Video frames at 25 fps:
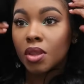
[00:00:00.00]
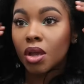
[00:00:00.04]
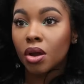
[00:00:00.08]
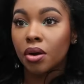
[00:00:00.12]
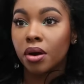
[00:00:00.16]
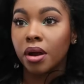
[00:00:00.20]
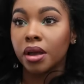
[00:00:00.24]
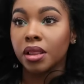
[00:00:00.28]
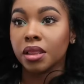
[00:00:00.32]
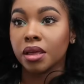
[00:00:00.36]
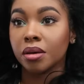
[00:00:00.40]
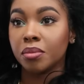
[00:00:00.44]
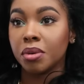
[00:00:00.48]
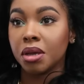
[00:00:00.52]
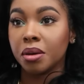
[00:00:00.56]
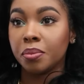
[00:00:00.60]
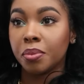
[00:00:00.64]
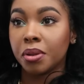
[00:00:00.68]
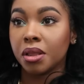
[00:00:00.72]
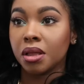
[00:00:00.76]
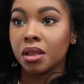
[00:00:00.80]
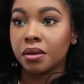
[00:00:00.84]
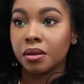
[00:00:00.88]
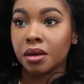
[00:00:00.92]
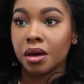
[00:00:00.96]
All right, let me
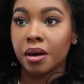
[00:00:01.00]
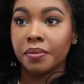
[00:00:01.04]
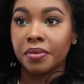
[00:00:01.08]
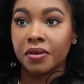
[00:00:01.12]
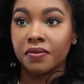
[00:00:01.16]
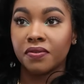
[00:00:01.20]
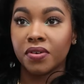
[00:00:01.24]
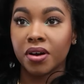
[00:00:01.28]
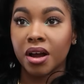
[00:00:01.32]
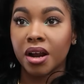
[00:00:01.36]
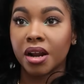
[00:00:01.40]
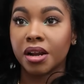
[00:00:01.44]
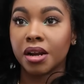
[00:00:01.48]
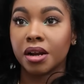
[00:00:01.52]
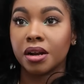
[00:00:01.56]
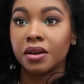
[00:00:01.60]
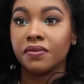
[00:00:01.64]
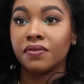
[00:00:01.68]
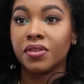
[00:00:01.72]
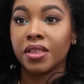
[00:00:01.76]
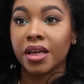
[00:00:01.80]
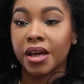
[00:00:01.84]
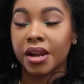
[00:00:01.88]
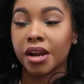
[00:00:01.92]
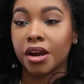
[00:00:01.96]
plug up the
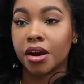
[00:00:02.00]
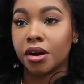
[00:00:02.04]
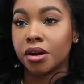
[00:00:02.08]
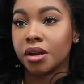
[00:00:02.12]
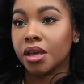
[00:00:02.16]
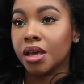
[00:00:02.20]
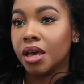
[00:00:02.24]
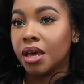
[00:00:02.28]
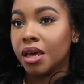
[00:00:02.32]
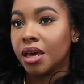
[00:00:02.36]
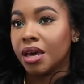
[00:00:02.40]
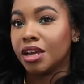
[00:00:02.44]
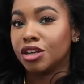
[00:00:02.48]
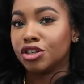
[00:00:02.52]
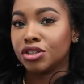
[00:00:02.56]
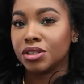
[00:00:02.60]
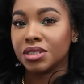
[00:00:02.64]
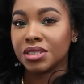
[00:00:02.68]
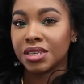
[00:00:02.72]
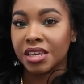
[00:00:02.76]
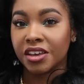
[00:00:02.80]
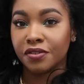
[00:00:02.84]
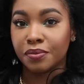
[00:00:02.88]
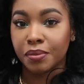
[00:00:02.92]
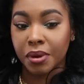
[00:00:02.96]
flat iron and
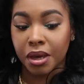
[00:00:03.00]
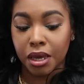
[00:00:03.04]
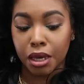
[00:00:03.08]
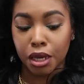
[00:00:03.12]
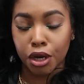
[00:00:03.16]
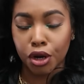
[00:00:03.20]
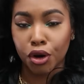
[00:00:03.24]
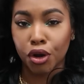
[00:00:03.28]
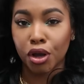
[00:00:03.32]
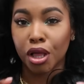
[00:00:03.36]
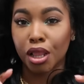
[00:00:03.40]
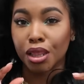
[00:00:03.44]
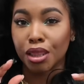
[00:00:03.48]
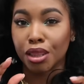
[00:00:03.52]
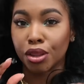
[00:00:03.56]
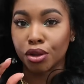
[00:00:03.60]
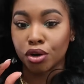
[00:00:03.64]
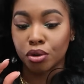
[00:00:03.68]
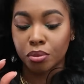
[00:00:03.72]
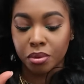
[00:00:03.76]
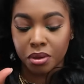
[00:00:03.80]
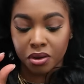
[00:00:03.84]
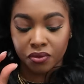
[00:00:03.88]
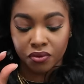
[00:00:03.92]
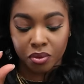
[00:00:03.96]
just give my hair a
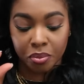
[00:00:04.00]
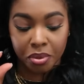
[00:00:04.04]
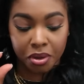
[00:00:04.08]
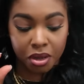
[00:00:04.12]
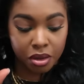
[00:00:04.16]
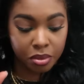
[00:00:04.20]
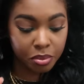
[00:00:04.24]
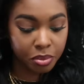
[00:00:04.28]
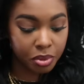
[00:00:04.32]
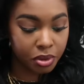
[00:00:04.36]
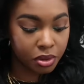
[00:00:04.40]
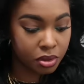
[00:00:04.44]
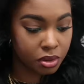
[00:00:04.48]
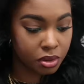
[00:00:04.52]
little bit of a bump.